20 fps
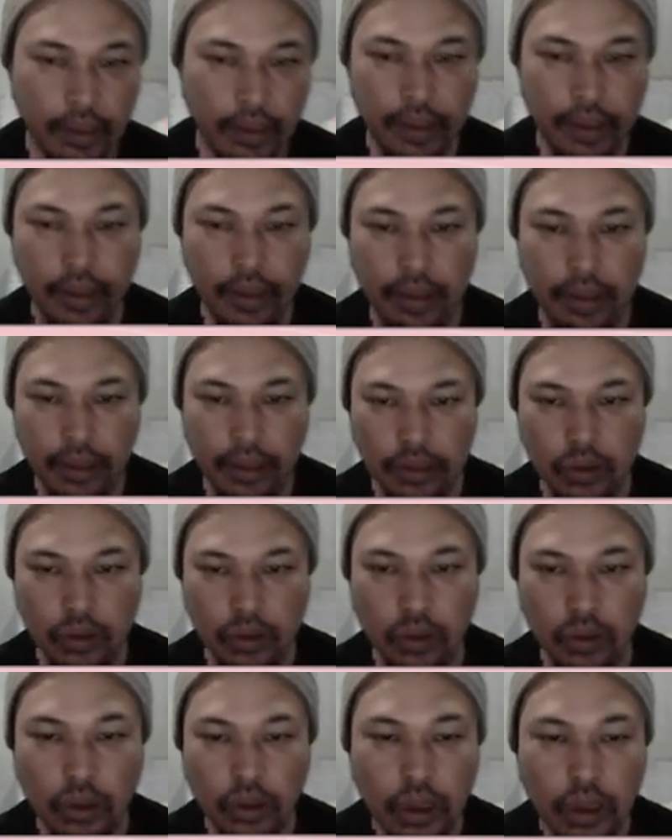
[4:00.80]
then let's
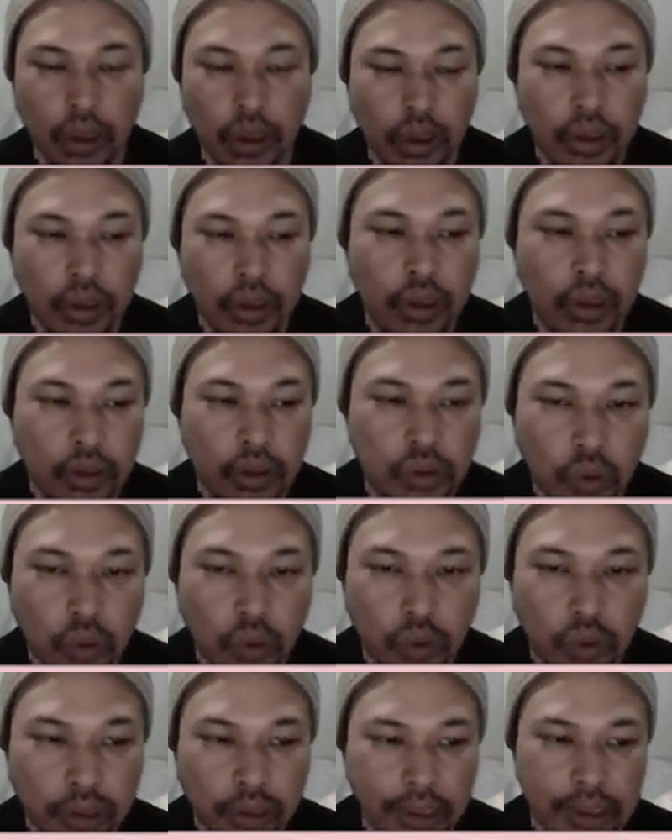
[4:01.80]
go.
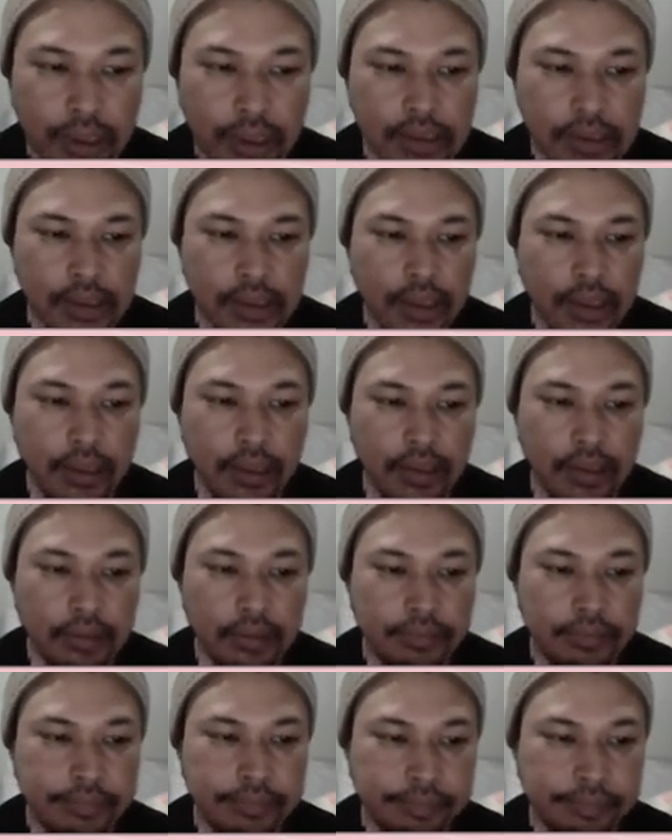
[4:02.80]
So reading skill.